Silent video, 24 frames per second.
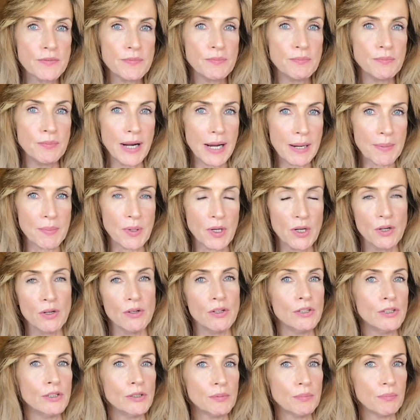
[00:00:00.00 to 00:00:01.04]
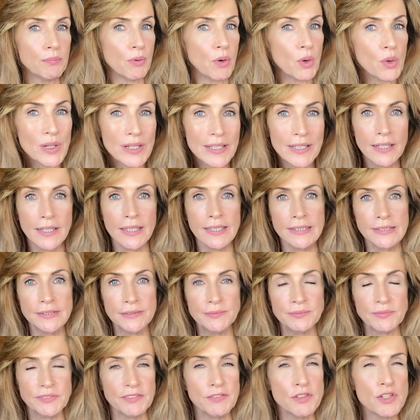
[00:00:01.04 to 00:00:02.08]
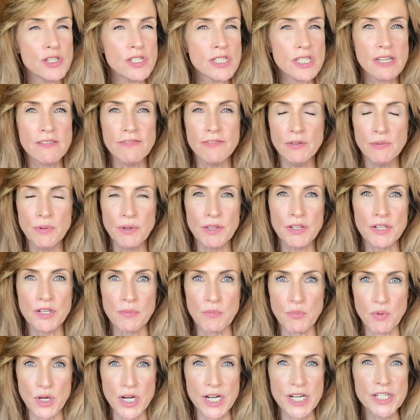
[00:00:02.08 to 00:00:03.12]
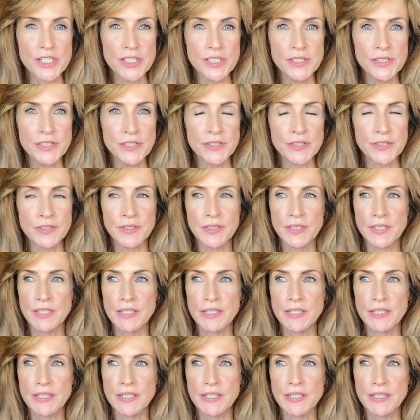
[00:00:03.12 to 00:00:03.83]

bipolar, borderline, if you suffer with depression